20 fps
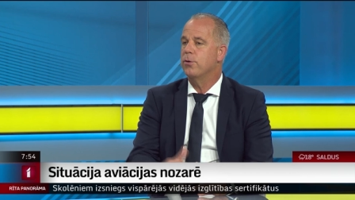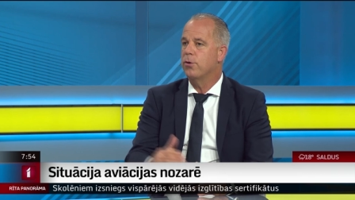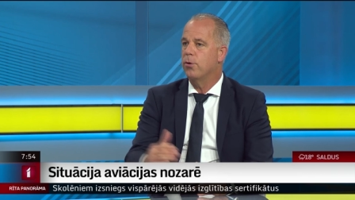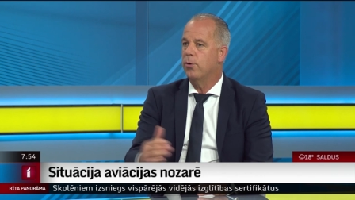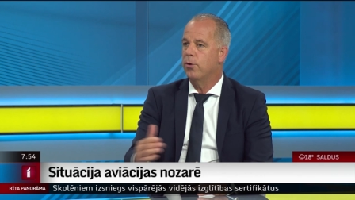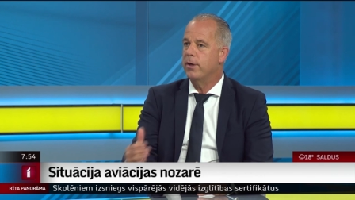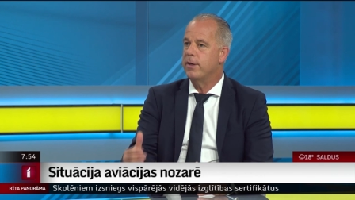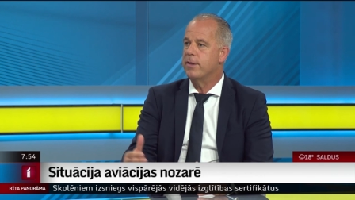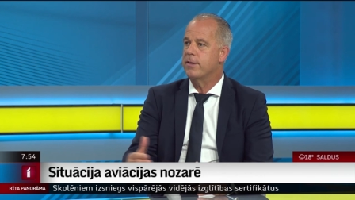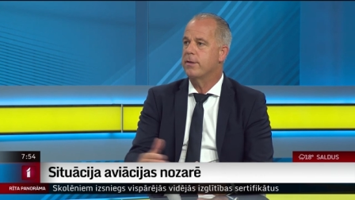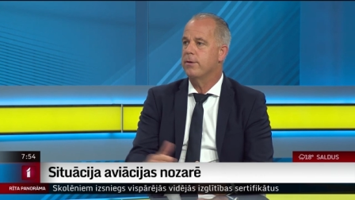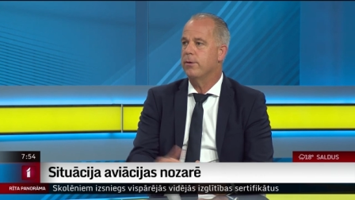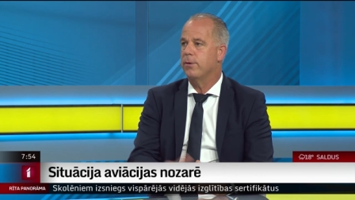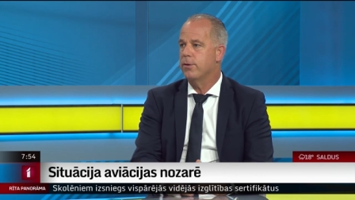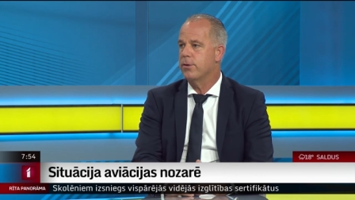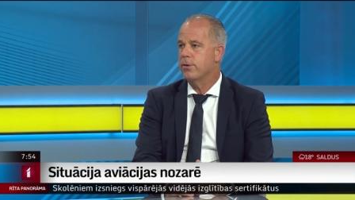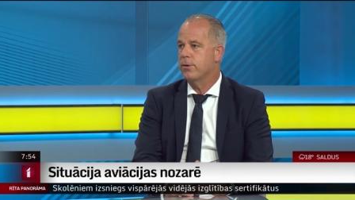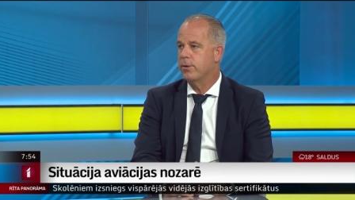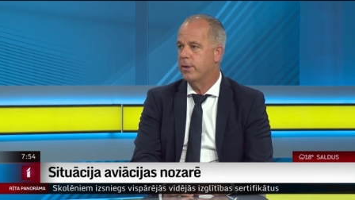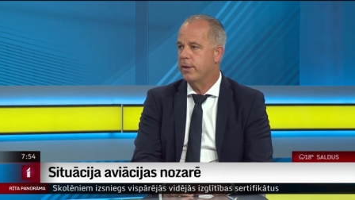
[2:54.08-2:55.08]
need to co-list
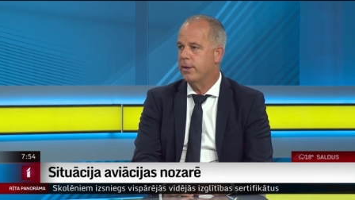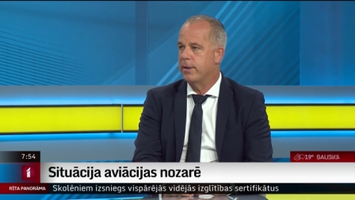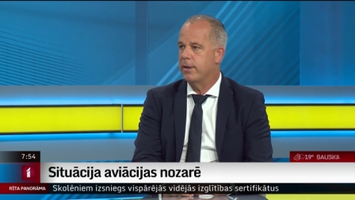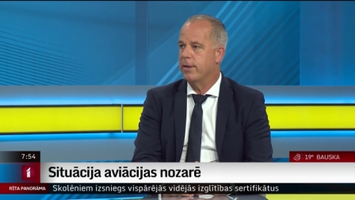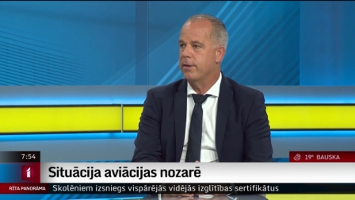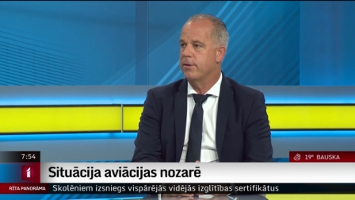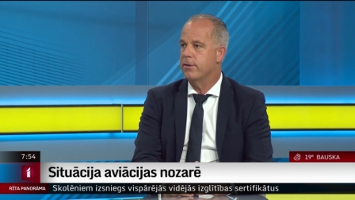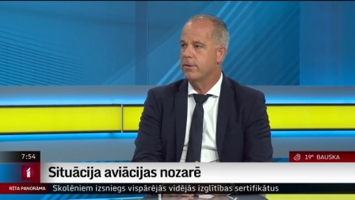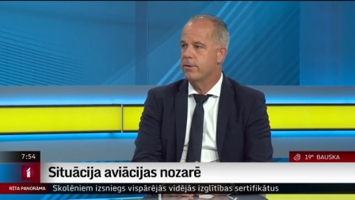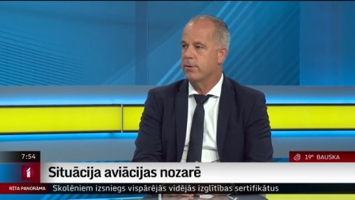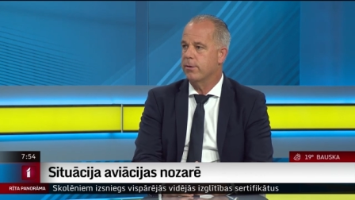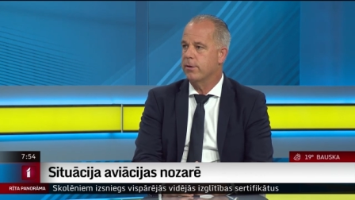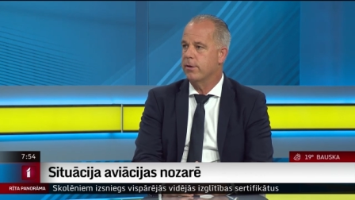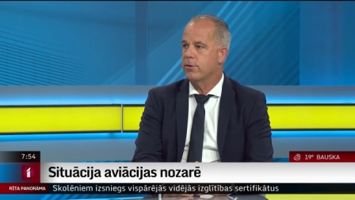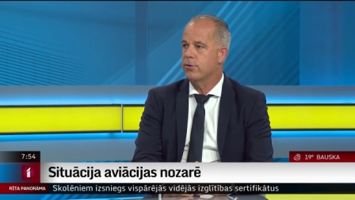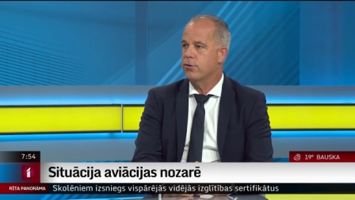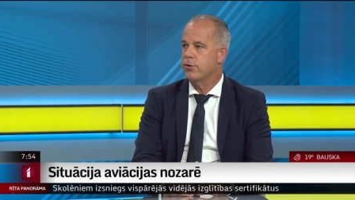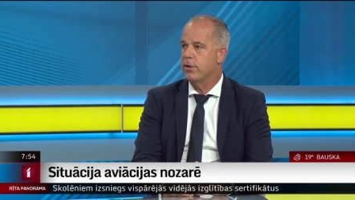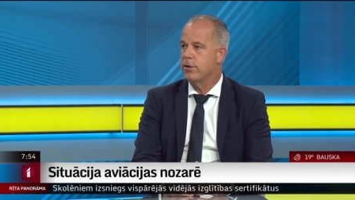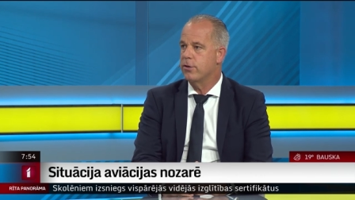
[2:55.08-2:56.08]
also at another
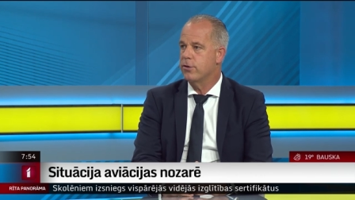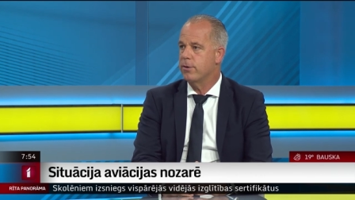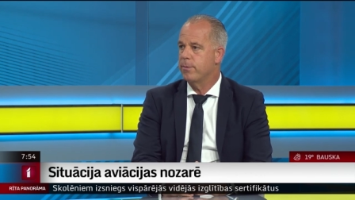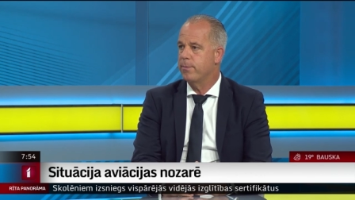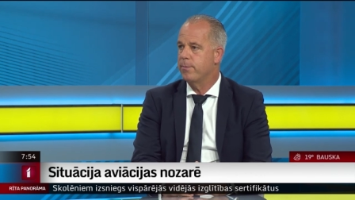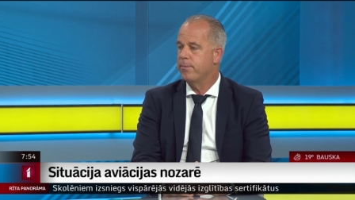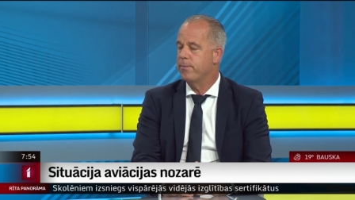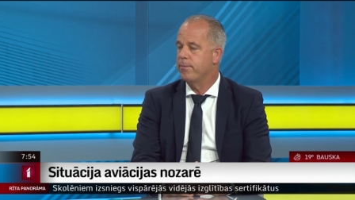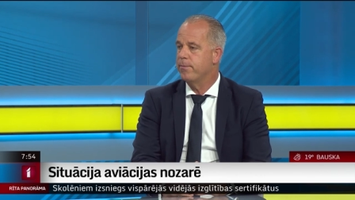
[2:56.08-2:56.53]
stock exchange.